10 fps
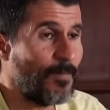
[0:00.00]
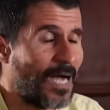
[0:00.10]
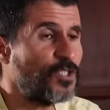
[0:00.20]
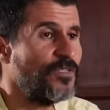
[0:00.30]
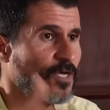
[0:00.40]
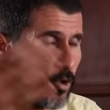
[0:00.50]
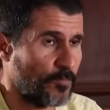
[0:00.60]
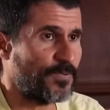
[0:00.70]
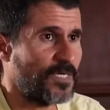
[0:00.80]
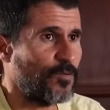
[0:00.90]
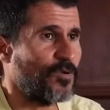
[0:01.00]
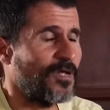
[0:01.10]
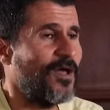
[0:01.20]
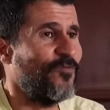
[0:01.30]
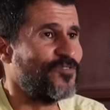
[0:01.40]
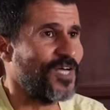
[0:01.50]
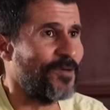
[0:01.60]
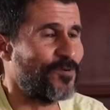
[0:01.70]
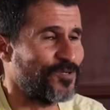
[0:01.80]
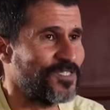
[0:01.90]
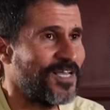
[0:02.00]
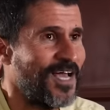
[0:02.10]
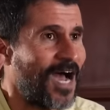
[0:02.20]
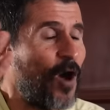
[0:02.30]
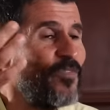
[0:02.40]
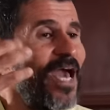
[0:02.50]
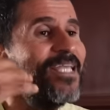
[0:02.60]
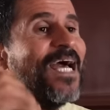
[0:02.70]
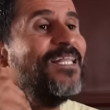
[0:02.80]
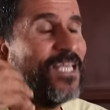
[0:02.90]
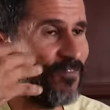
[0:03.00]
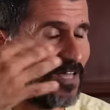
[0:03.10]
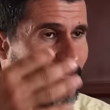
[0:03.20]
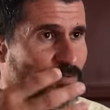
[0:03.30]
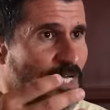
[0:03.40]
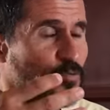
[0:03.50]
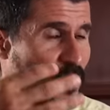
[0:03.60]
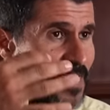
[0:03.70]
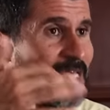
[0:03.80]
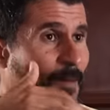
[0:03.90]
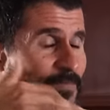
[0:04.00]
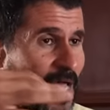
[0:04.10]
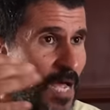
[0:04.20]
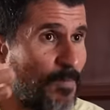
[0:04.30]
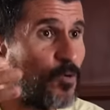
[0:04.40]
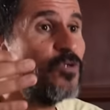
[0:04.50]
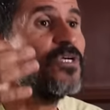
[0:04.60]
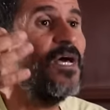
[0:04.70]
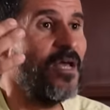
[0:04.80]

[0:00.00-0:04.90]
Imagine the old people of Cyprus, how they identify themselves with this, I'm tired, because